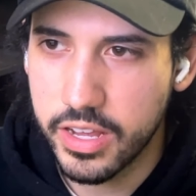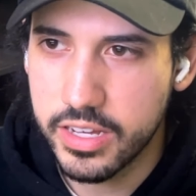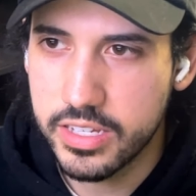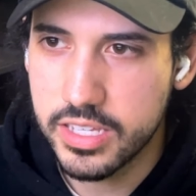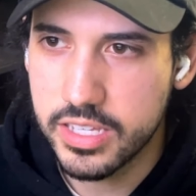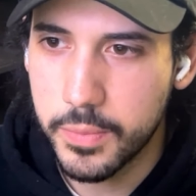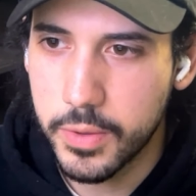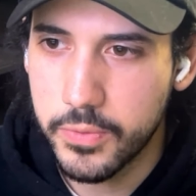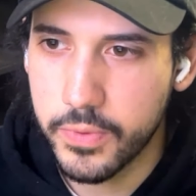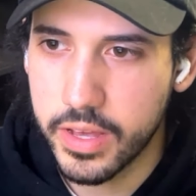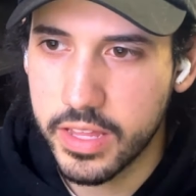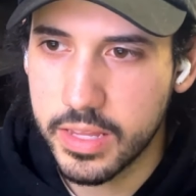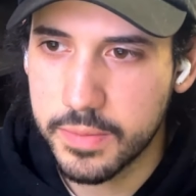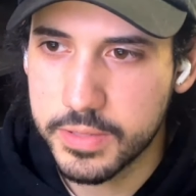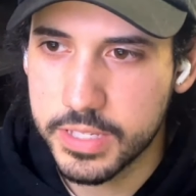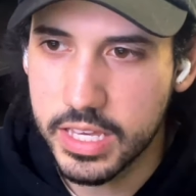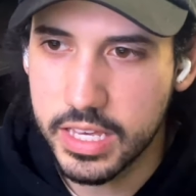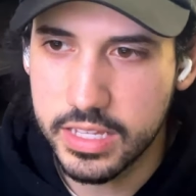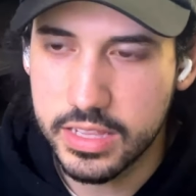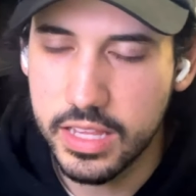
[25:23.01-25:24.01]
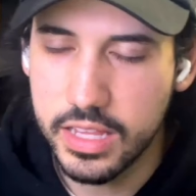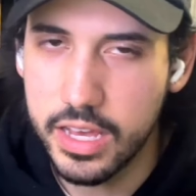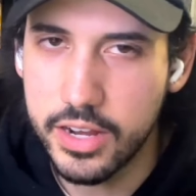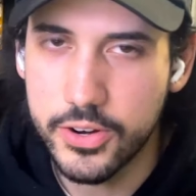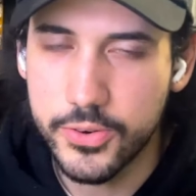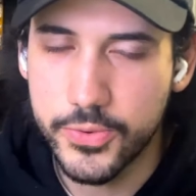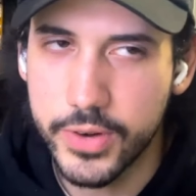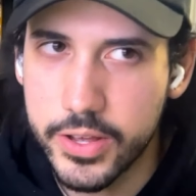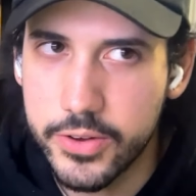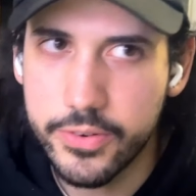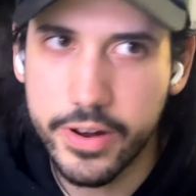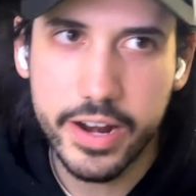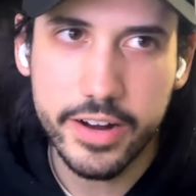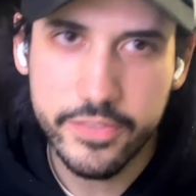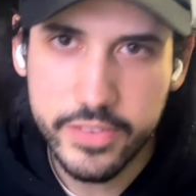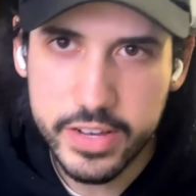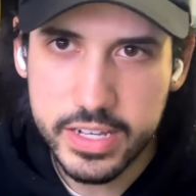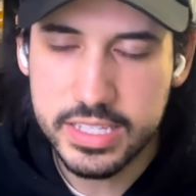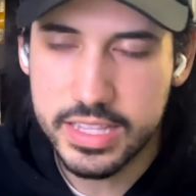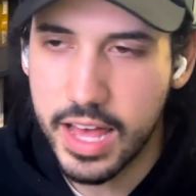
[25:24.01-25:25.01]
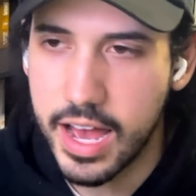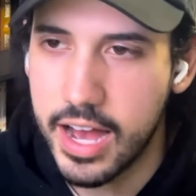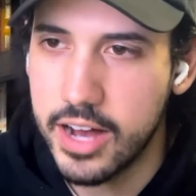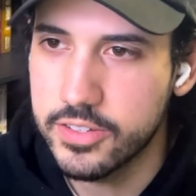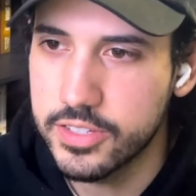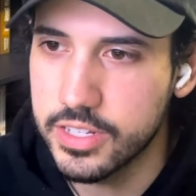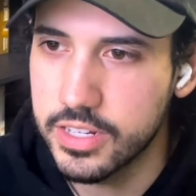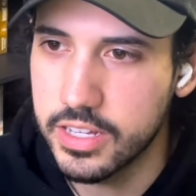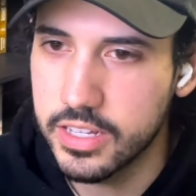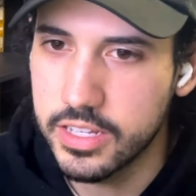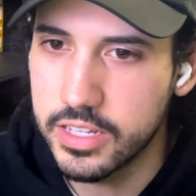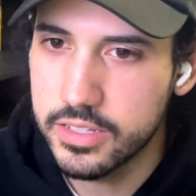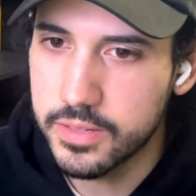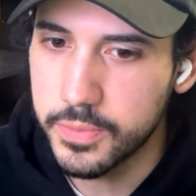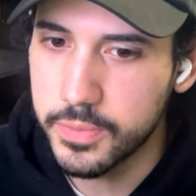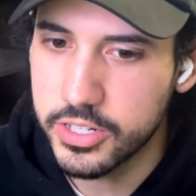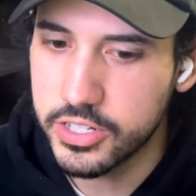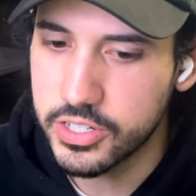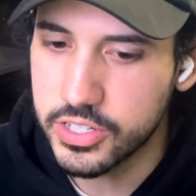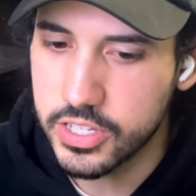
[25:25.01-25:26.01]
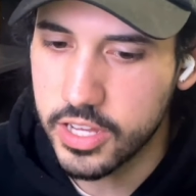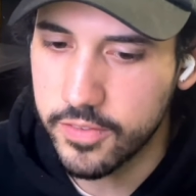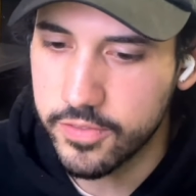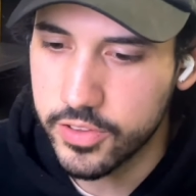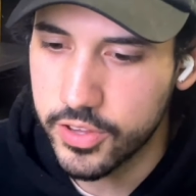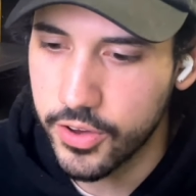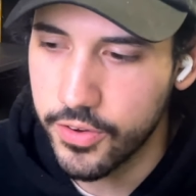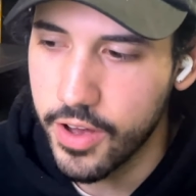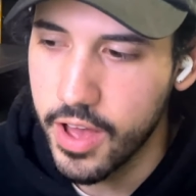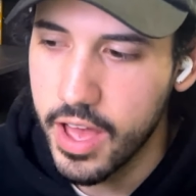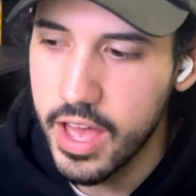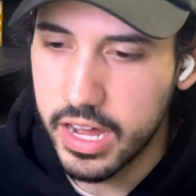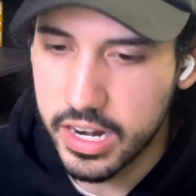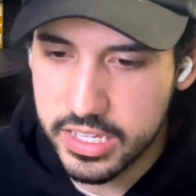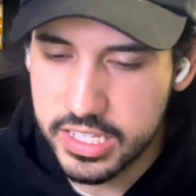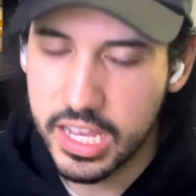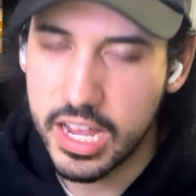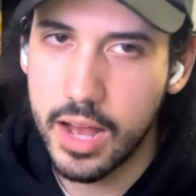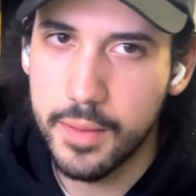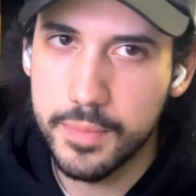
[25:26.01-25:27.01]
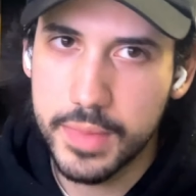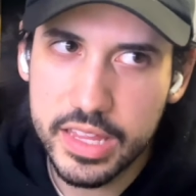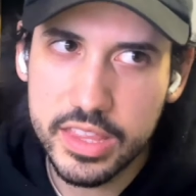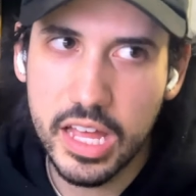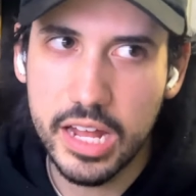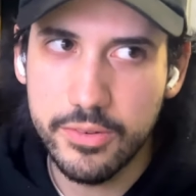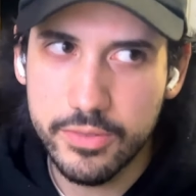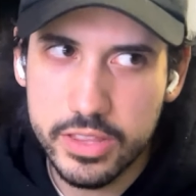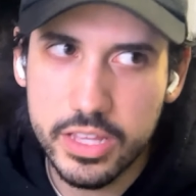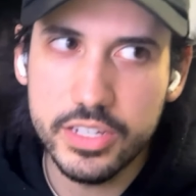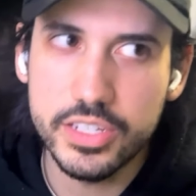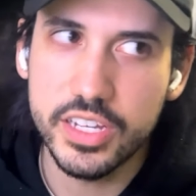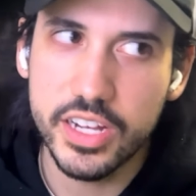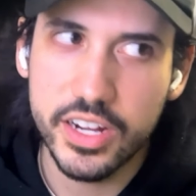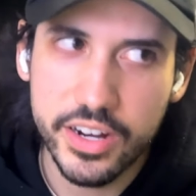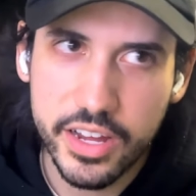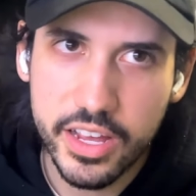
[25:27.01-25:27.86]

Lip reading: because, I mean, we end up seeing later when he renovates the house and he does a bunch of stuff too, and he's like, I'm not done with this area